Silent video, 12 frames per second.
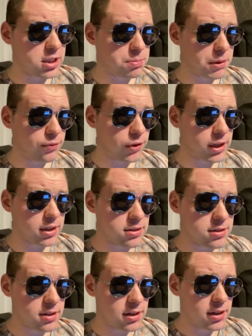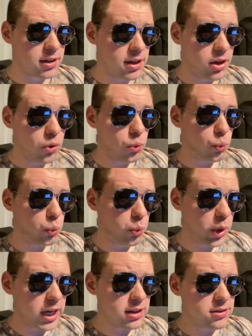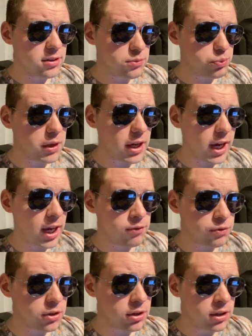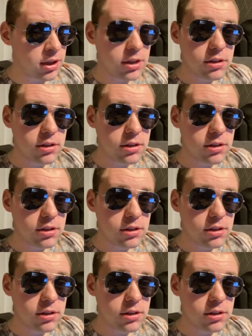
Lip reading: But the thing is, when did we ever